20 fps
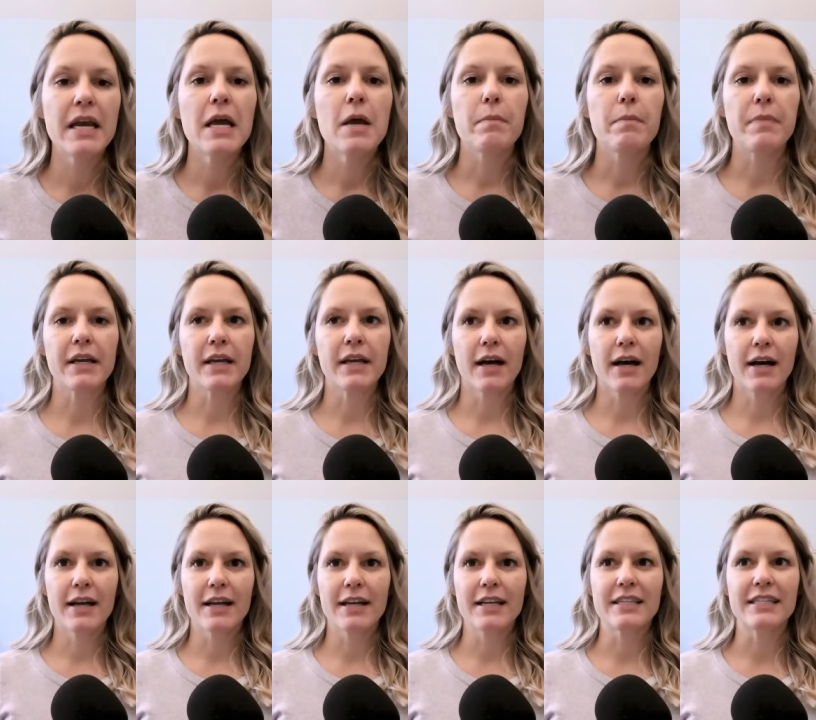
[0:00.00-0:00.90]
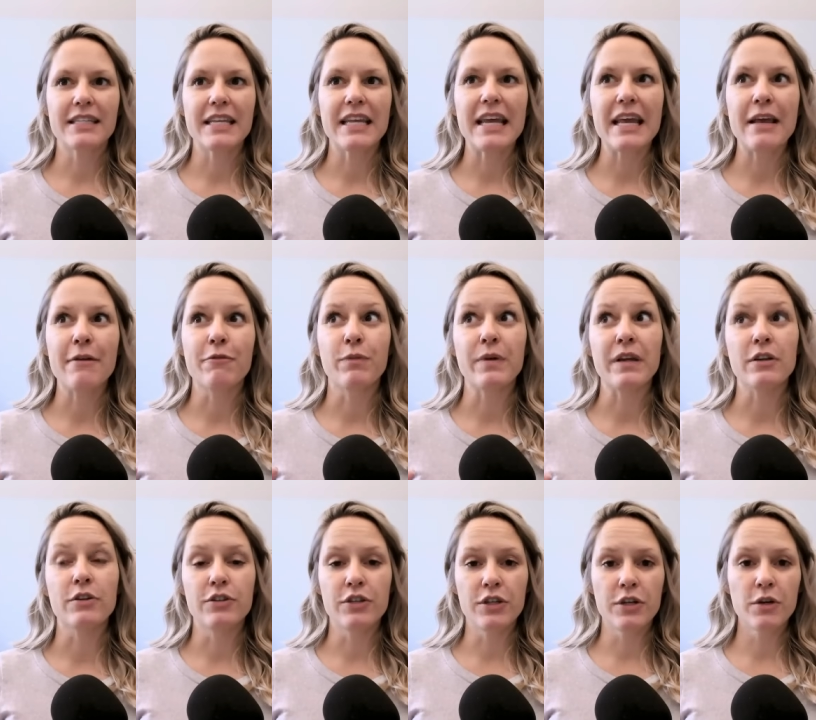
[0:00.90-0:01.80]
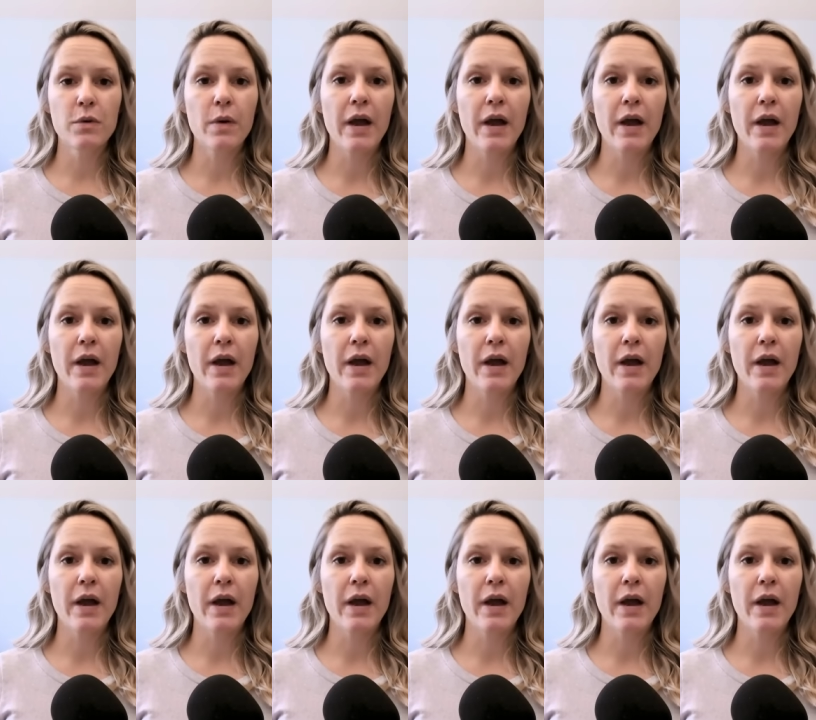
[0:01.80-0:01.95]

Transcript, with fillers: Because if we do